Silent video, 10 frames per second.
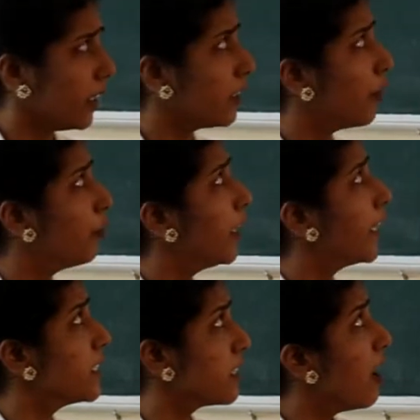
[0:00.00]

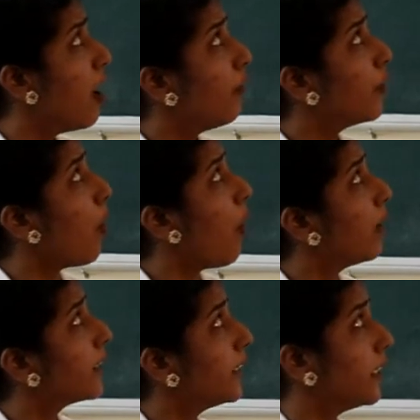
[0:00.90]
Nowadays, we
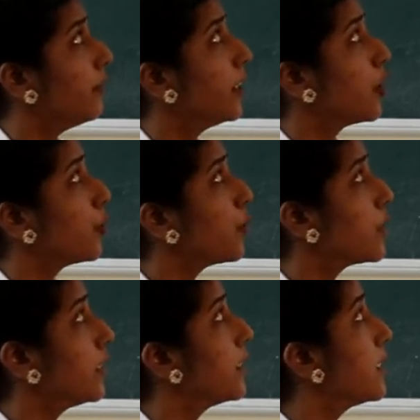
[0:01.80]
are
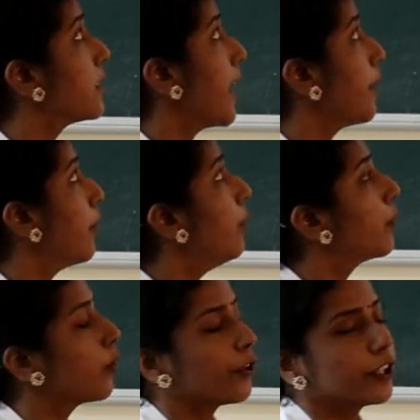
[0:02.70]
used to this type
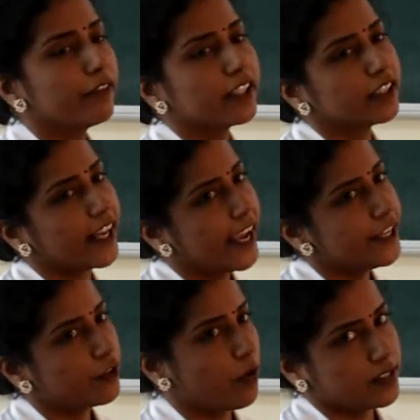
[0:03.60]
of clotting factor
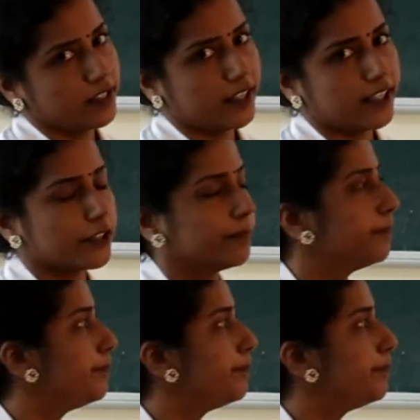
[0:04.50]
8 concentrate.